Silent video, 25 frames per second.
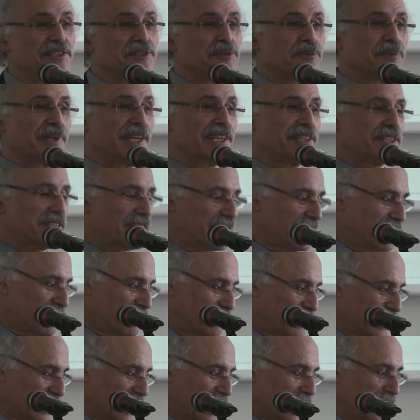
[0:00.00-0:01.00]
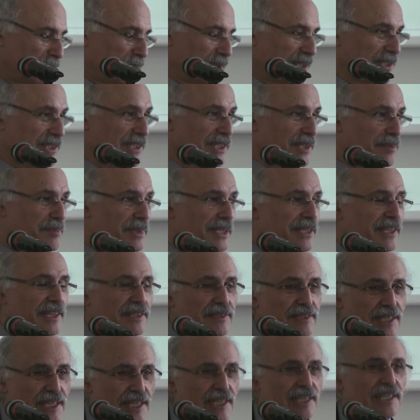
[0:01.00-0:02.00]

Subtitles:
iterator reliability, but that